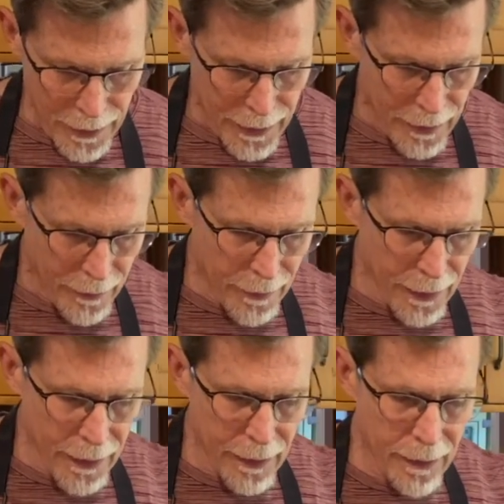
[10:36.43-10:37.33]
And
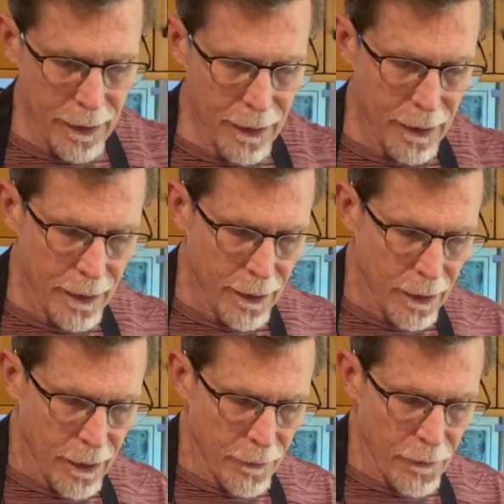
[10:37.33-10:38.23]
then
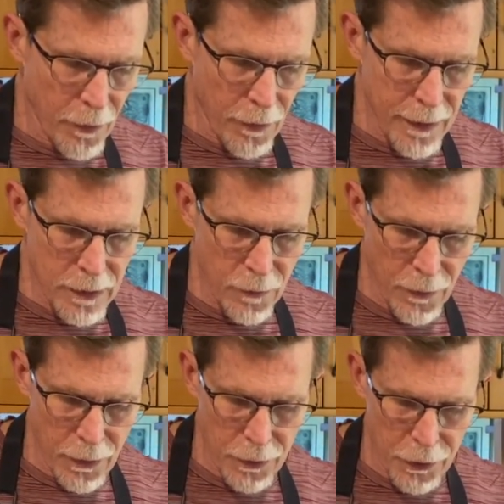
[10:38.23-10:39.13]
for this
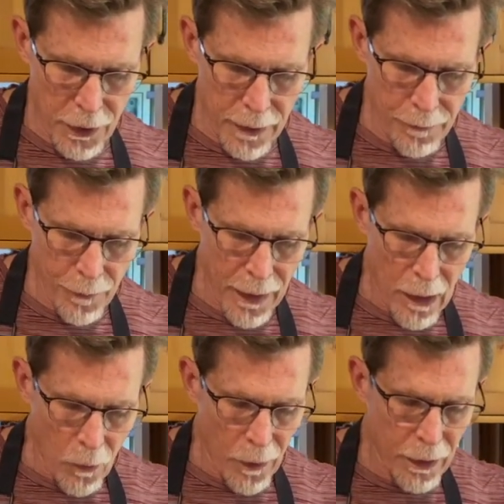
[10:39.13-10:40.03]
version,
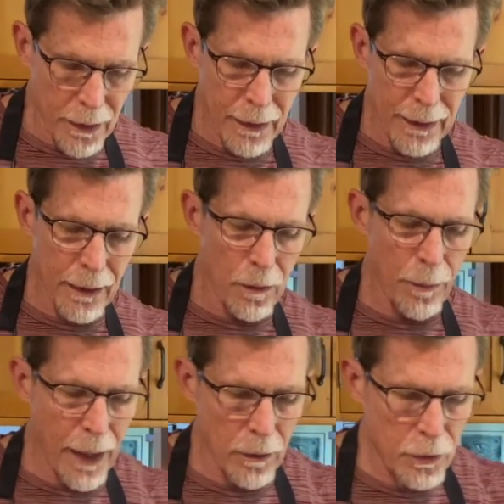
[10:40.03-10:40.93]
we're going to need
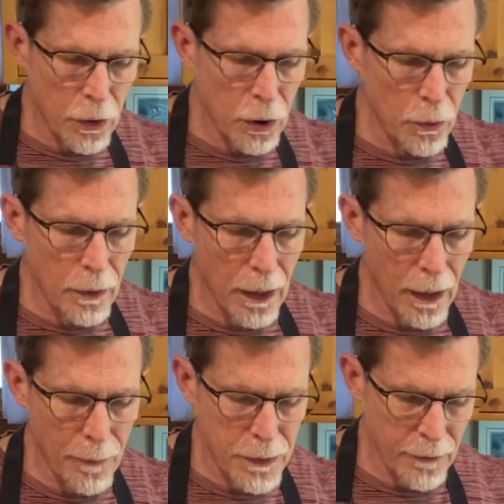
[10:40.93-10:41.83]
about 2
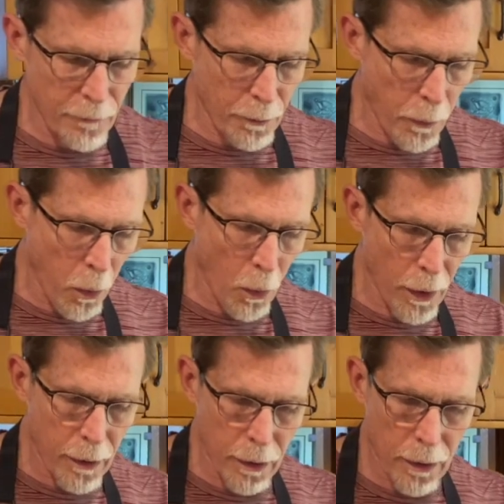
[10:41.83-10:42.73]
cups of
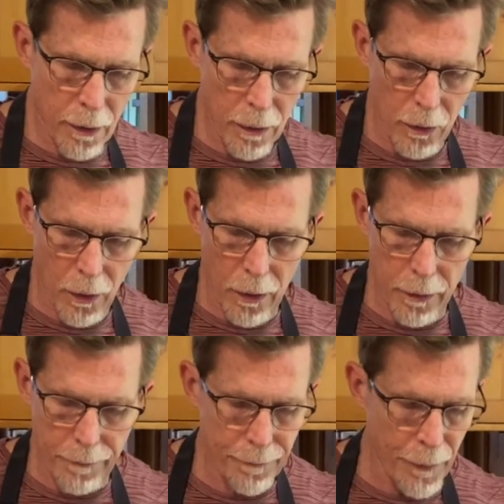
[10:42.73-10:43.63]
pork
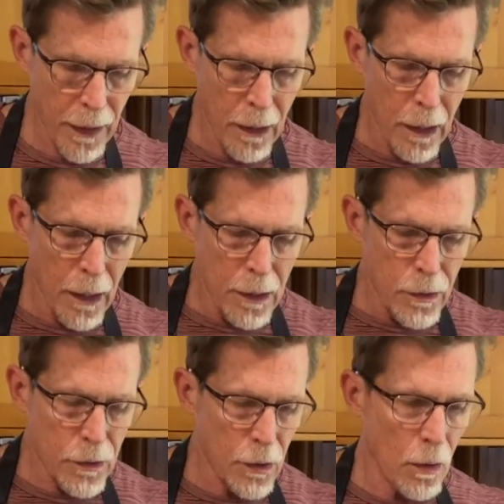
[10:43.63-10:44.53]
lard.
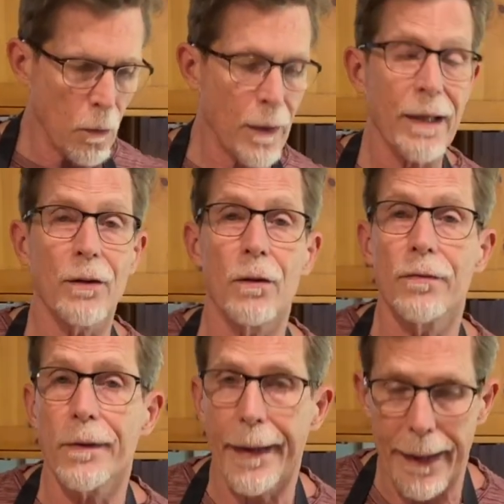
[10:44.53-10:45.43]
So what do you do
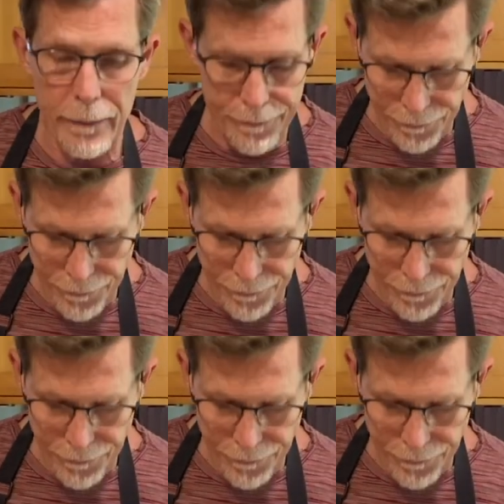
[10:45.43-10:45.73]
for that?